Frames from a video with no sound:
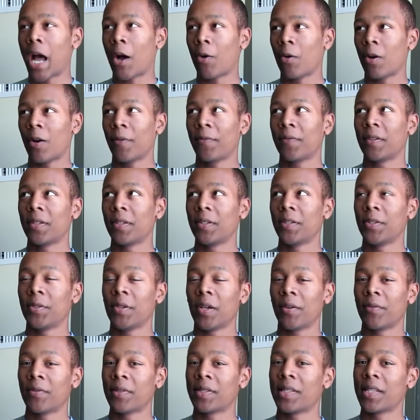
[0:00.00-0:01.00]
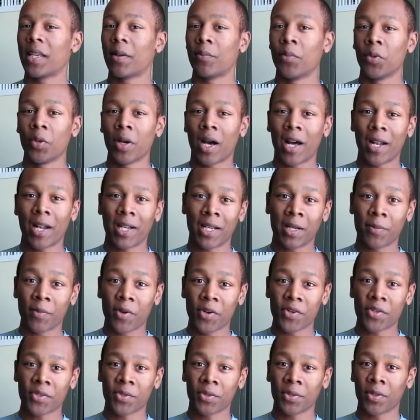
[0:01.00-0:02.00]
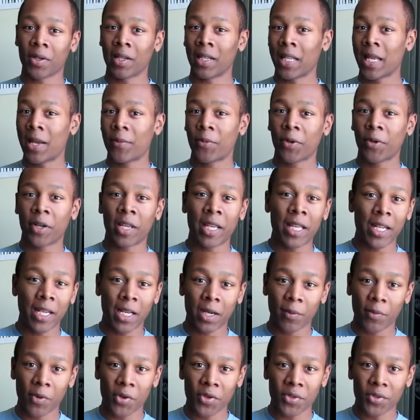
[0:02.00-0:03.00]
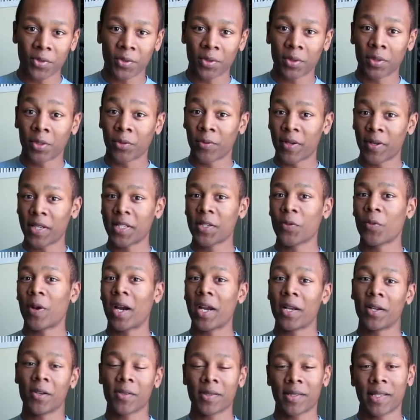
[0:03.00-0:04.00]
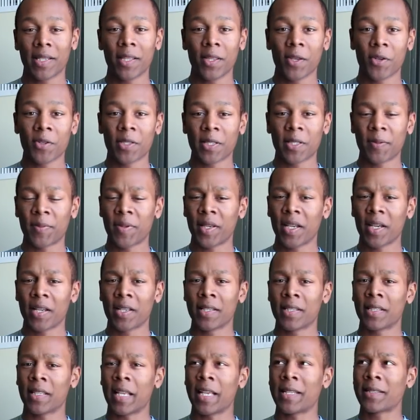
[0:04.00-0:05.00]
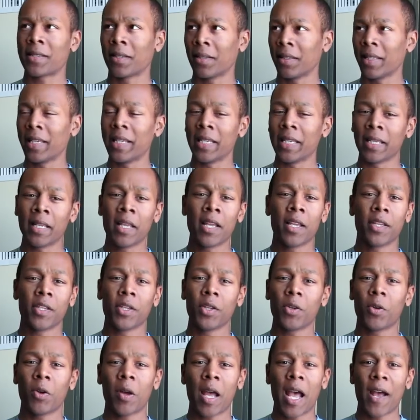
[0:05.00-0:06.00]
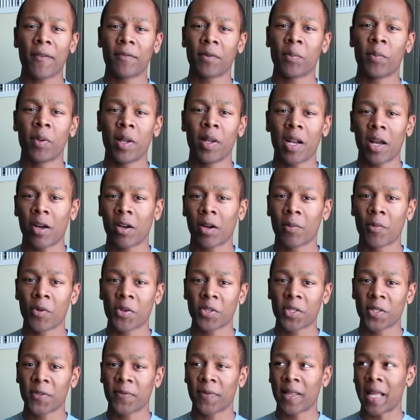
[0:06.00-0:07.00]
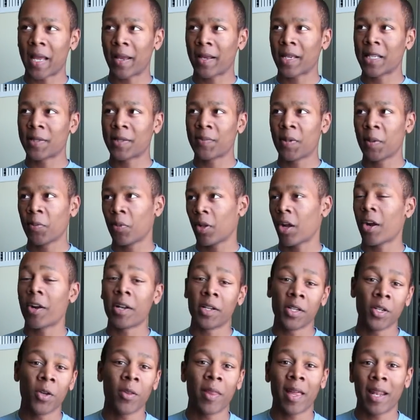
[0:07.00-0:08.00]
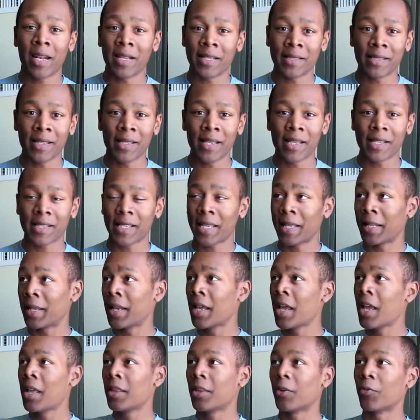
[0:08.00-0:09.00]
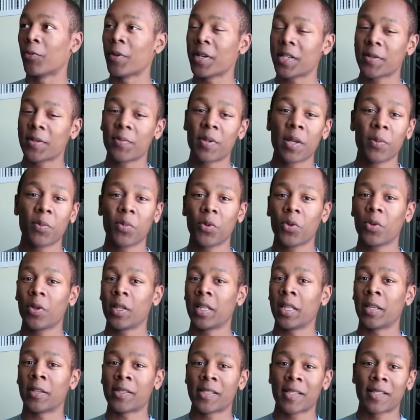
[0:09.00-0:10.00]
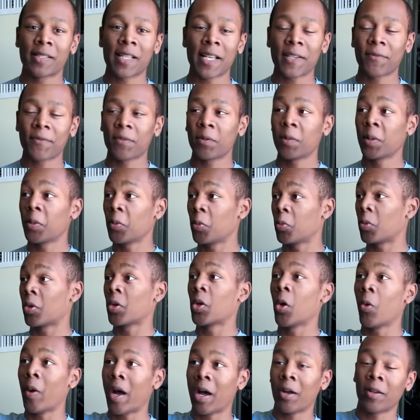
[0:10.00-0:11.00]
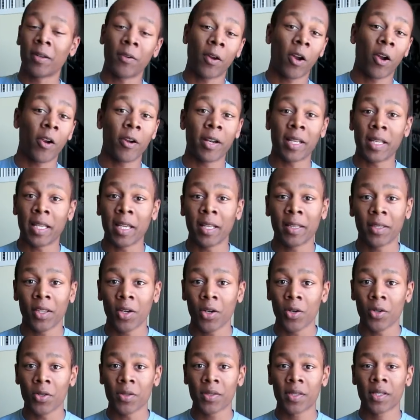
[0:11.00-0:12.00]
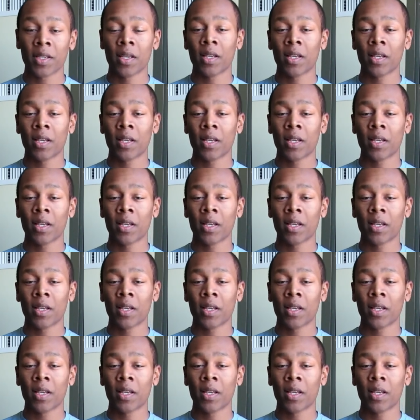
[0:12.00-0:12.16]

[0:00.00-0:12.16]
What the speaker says: How often do you ever see a Bugatti commercial, a Lamborghini commercial? The reason why you don't see those is because it's elite. You don't have to put out commercials for that because people already know that exists, and the rich people and the successful people will go out and already get those.